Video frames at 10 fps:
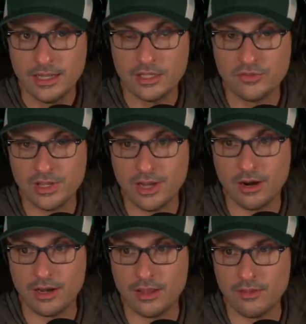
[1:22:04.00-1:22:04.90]
It's really
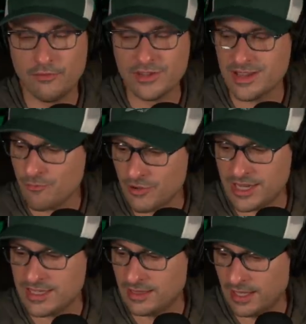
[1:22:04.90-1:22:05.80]
hard. For some
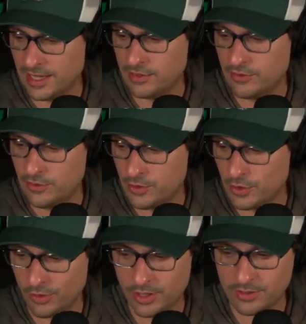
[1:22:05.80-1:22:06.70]
reason, like New
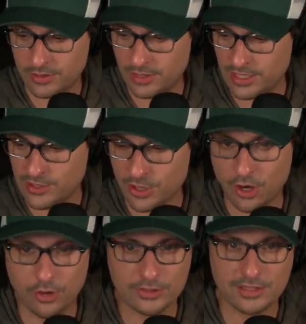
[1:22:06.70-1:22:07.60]
York, the East
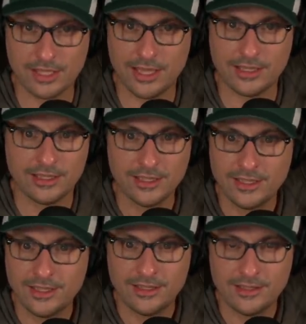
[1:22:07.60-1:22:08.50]
Coast, like
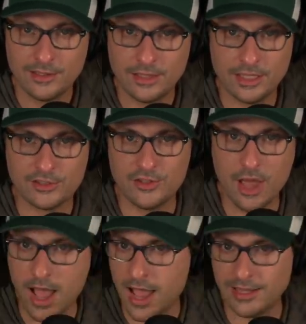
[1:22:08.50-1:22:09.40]
it's
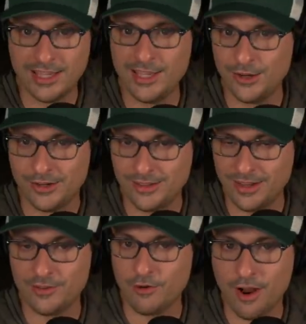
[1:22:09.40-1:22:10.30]
not here.
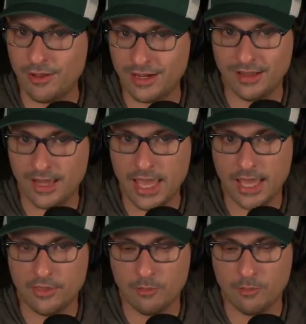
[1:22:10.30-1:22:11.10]
They're, they're all in LA.